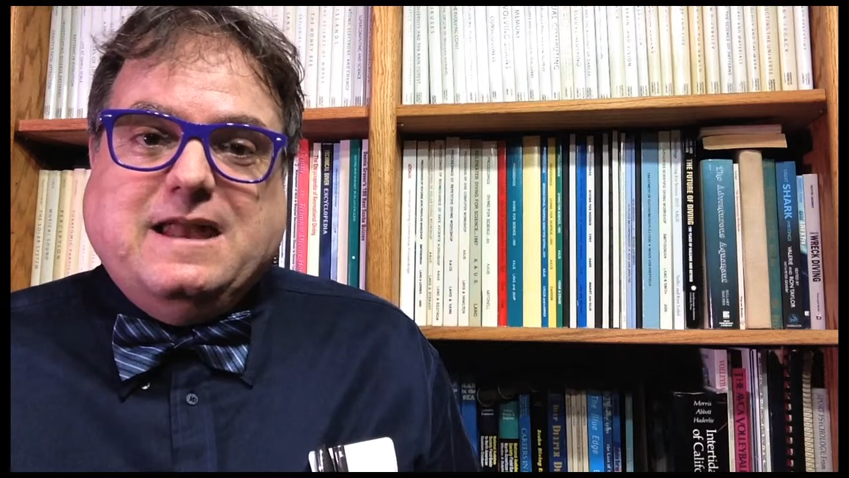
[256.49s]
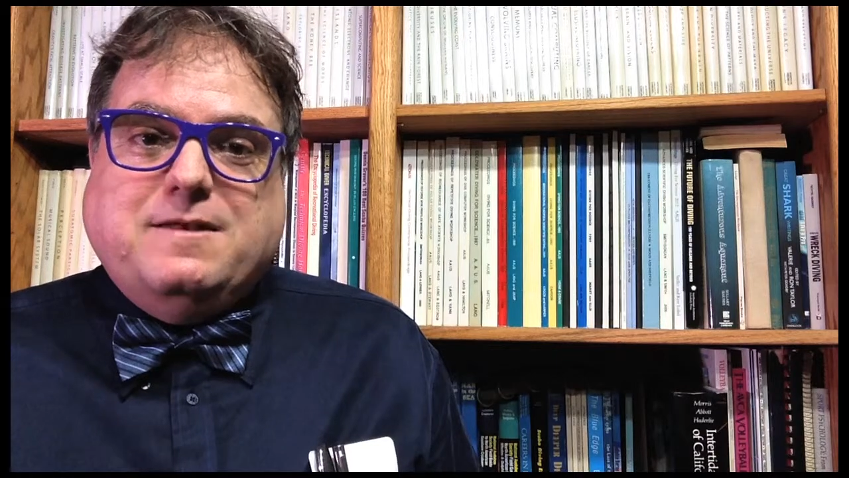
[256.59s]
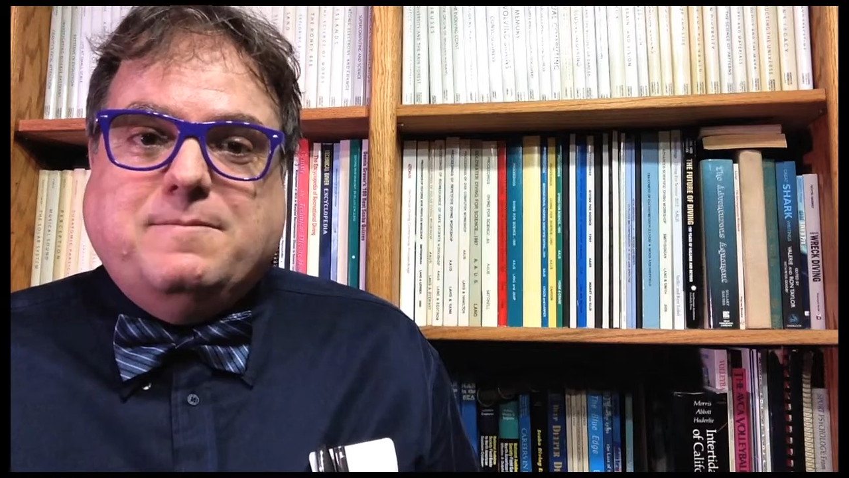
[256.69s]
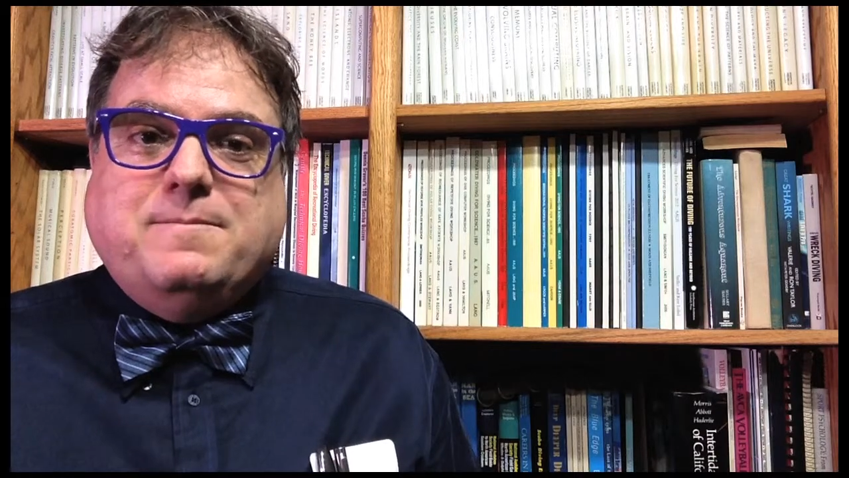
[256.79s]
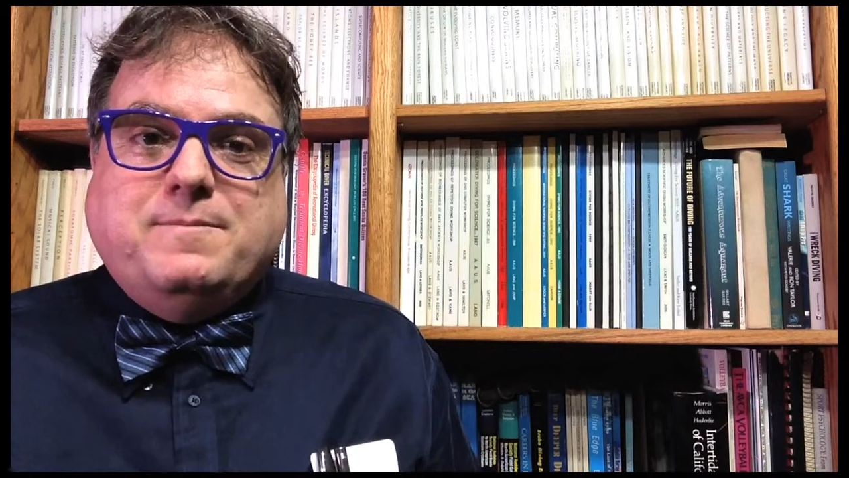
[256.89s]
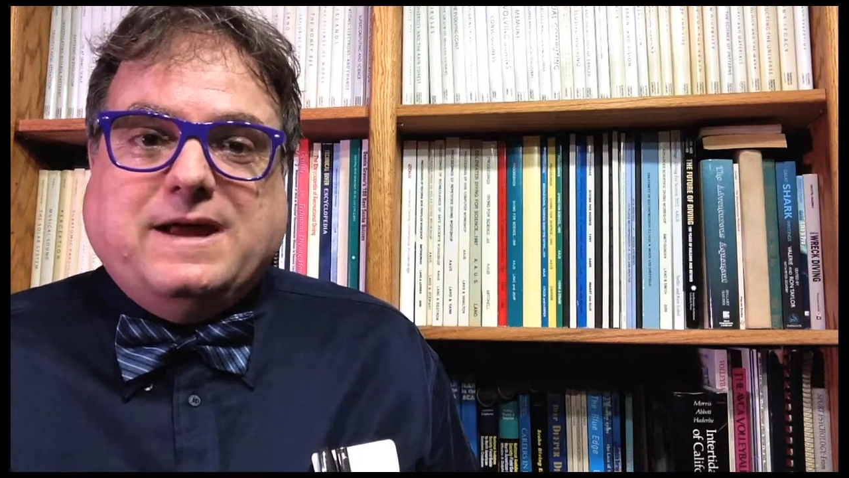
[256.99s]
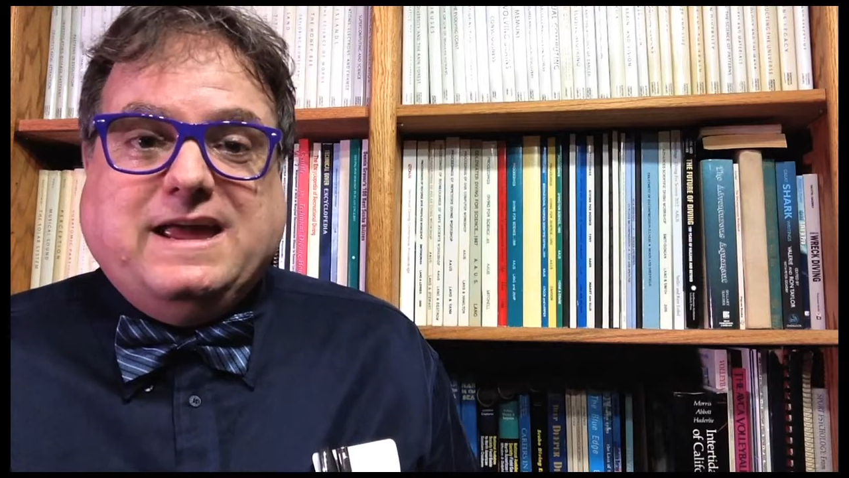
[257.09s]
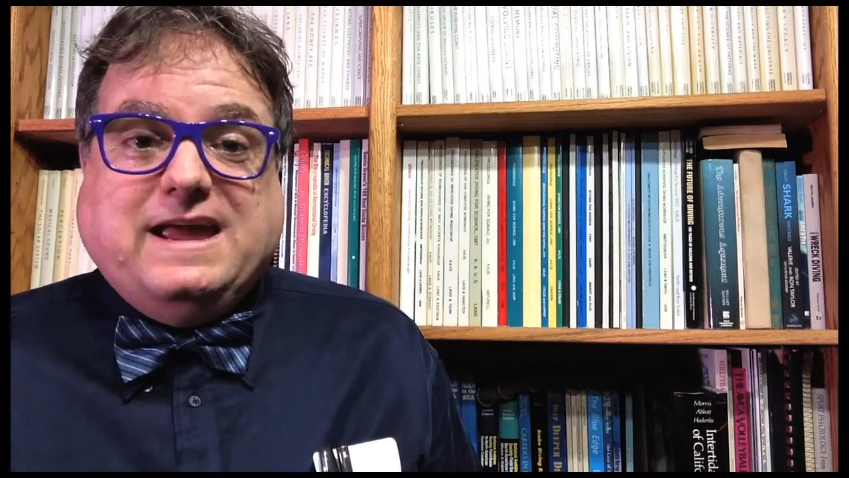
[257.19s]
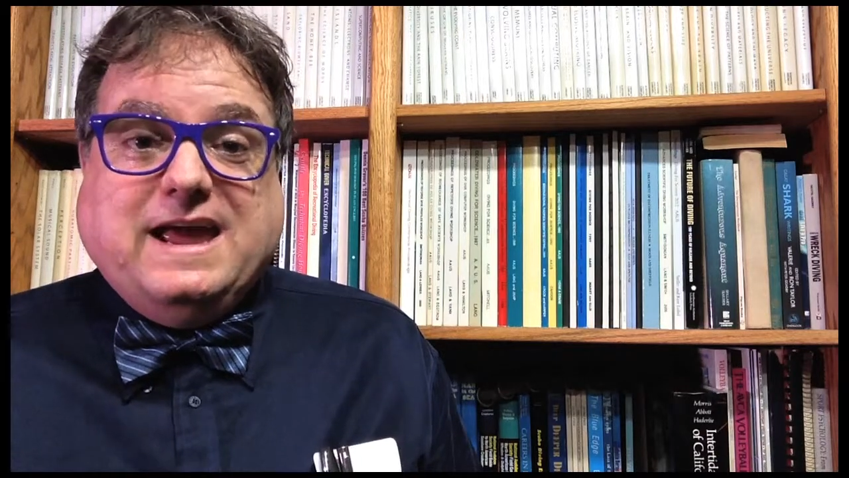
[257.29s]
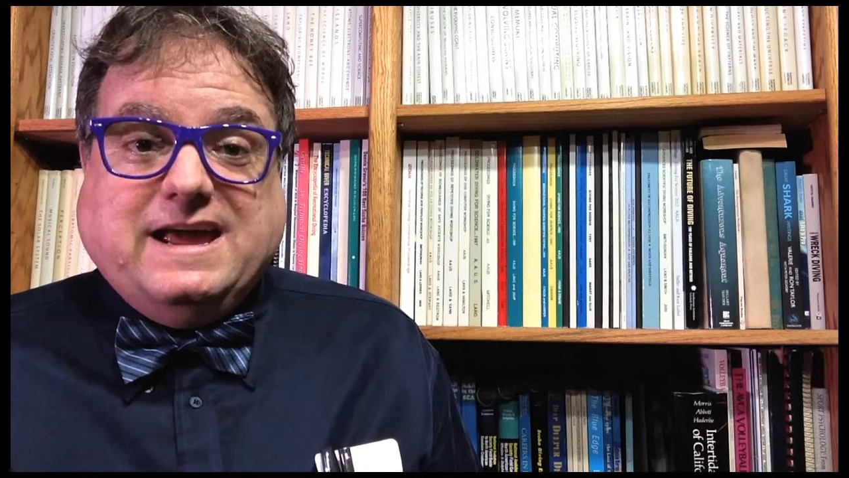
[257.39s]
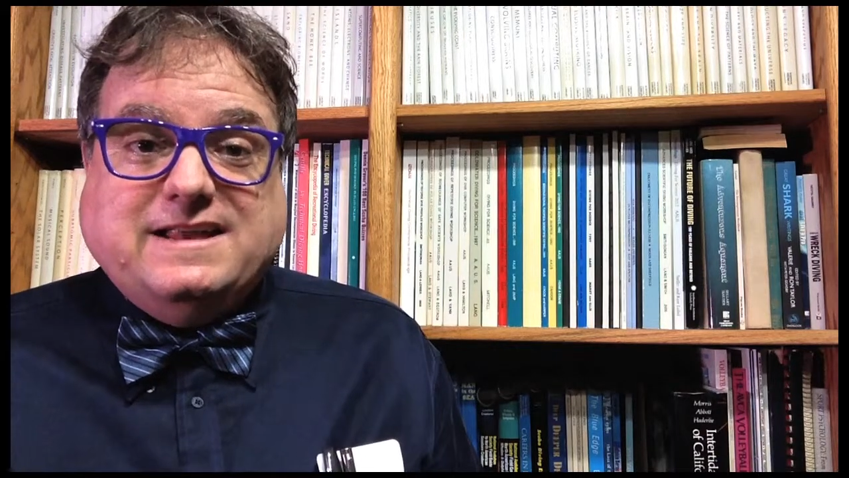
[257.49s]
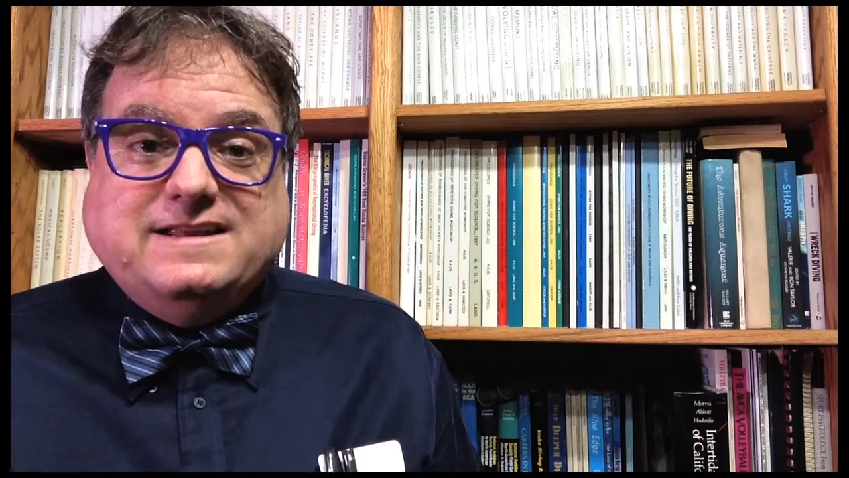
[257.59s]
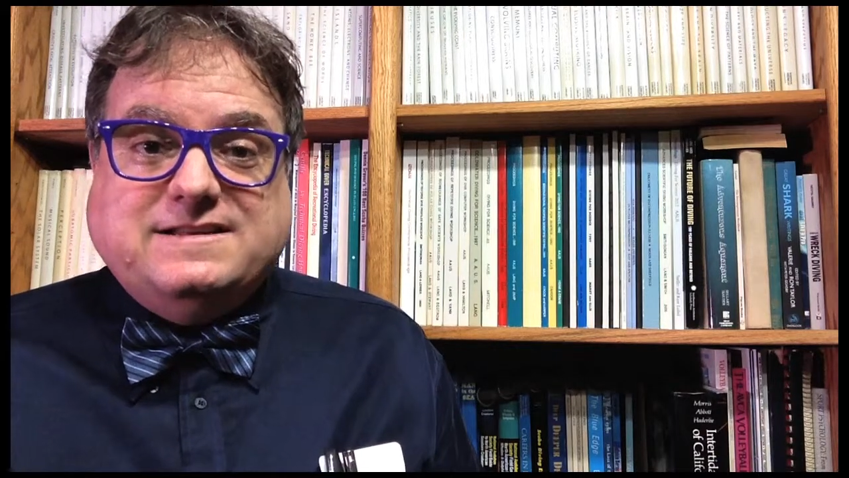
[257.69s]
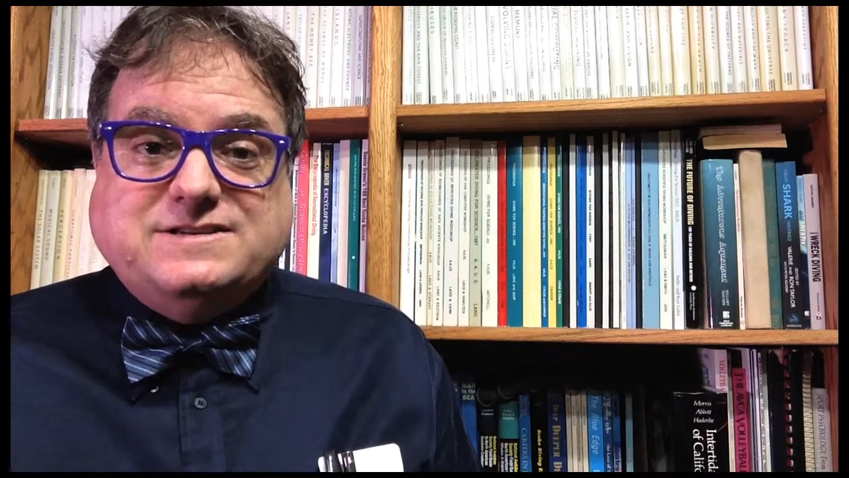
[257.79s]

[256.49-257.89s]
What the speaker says: and Becky Kagan